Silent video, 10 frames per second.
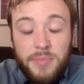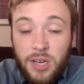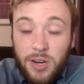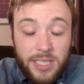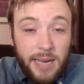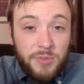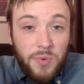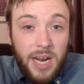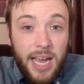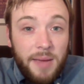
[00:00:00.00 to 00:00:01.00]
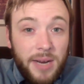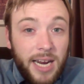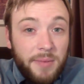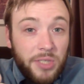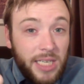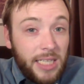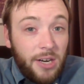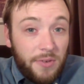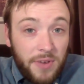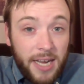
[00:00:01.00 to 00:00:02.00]
there are times when I am not able to
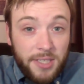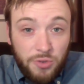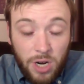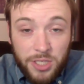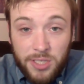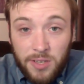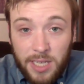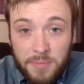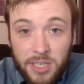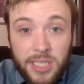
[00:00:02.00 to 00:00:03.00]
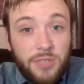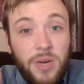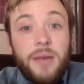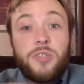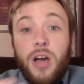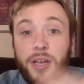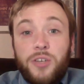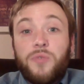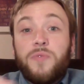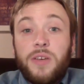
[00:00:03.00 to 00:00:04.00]
clarify instructions all that much. That's why I'm
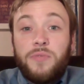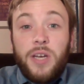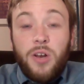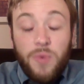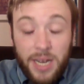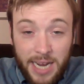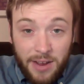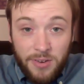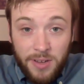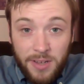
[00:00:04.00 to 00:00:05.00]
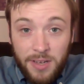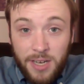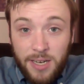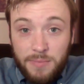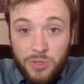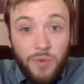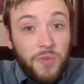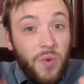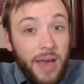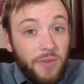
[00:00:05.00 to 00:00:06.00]
talking to you via video right now. So
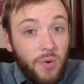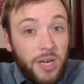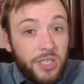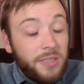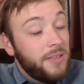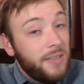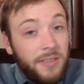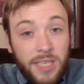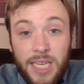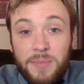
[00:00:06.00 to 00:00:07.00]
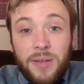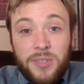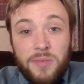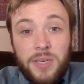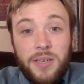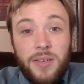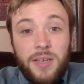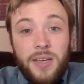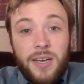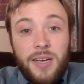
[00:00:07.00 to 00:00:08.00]
if you have a question, email it to me.
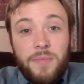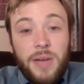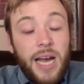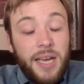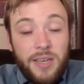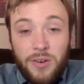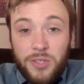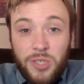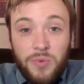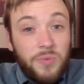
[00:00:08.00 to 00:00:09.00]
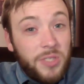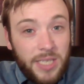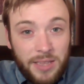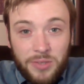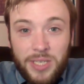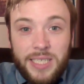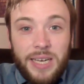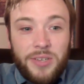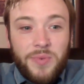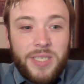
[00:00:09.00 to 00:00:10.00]
I can also send those things
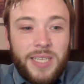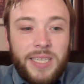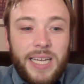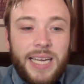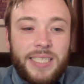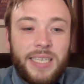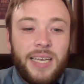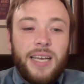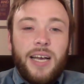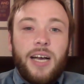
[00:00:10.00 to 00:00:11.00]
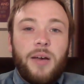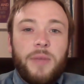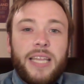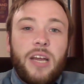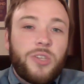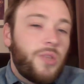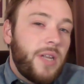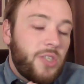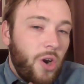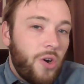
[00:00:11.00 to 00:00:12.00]
out to the rest of the class. And then also
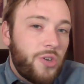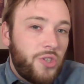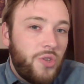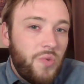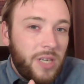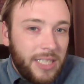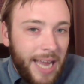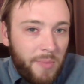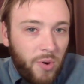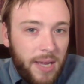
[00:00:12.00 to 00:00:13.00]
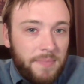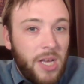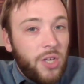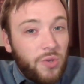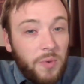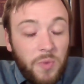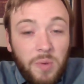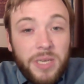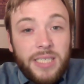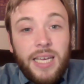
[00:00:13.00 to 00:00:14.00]
that it's harder to collaborate. So I
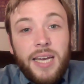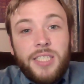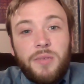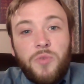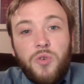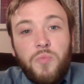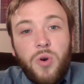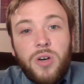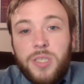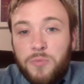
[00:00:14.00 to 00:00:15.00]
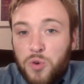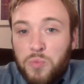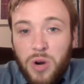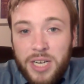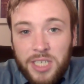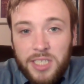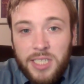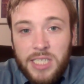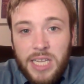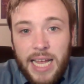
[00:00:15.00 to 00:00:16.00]
will be assigning some group work, some group projects
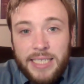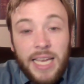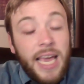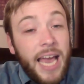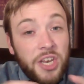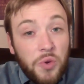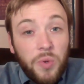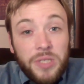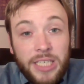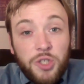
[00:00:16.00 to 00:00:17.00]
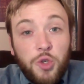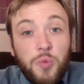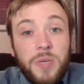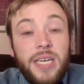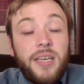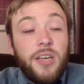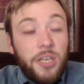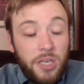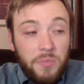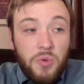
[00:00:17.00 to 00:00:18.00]
in this class, and you will need to be
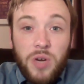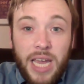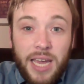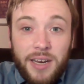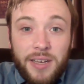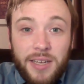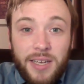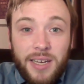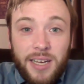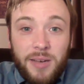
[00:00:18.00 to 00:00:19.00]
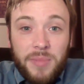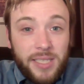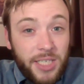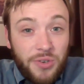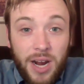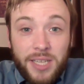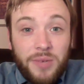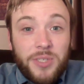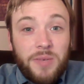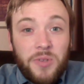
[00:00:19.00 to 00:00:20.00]
communicating
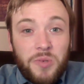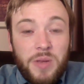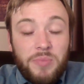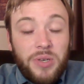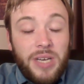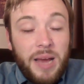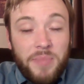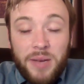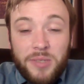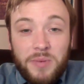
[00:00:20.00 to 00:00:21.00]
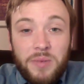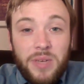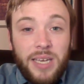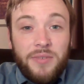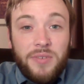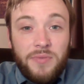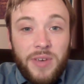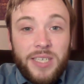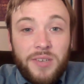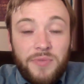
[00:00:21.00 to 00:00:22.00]
electronically with some of those people and not being able to be in
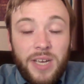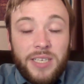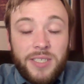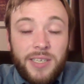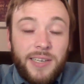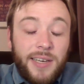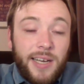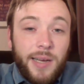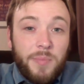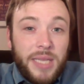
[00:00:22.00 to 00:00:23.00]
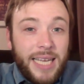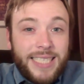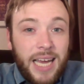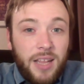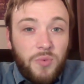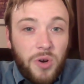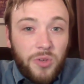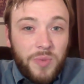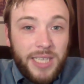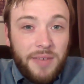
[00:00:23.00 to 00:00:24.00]
face-to-face. But that's kind of the
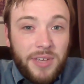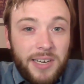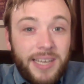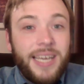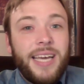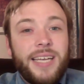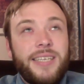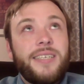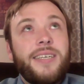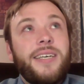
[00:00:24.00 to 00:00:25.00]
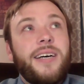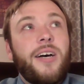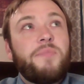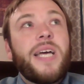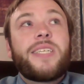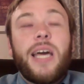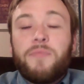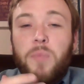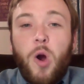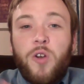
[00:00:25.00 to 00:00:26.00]
world we live in, and that is
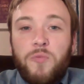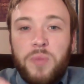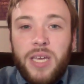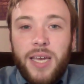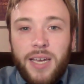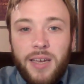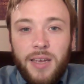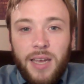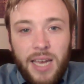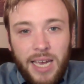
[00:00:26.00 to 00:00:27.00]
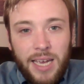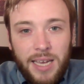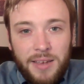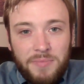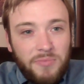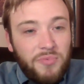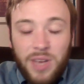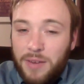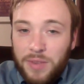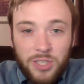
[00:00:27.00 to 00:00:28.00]
kind of part of being a
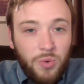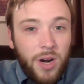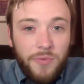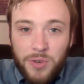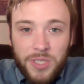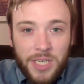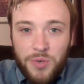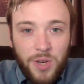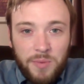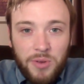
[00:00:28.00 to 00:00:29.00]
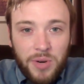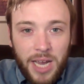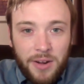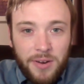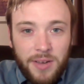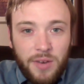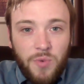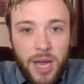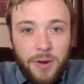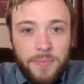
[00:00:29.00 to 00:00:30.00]
kind of like 21st century communicator and
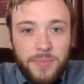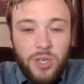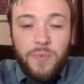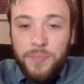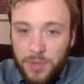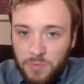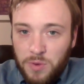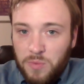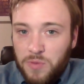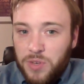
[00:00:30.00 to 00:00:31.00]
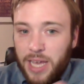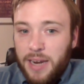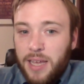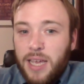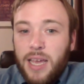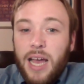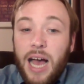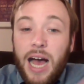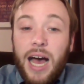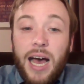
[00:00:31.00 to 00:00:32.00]
writer. So we will move to that.
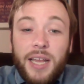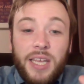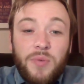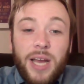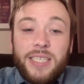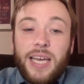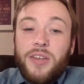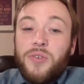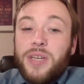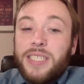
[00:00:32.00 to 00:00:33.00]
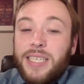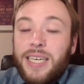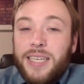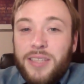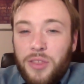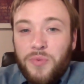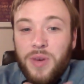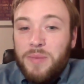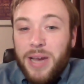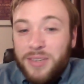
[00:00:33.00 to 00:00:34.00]
On the right side, you can see
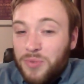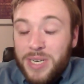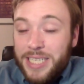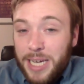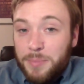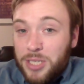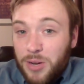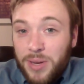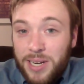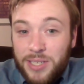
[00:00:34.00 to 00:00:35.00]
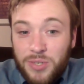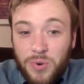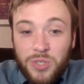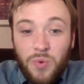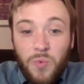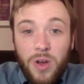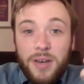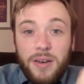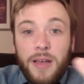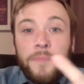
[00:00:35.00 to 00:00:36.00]
my three tips going into this course are:
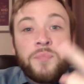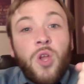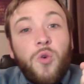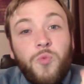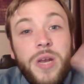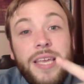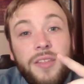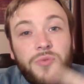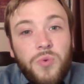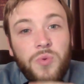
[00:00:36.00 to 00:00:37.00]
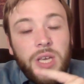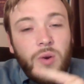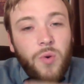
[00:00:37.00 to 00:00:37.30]
1, read through the